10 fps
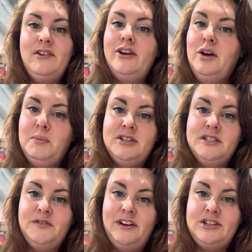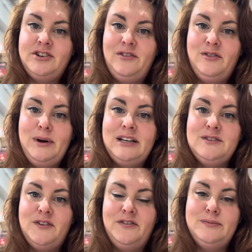or you can purchase a flash drive from us
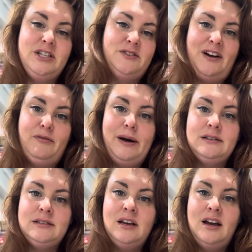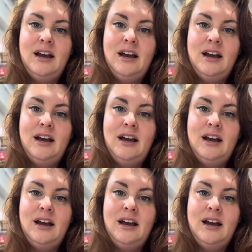for just $5,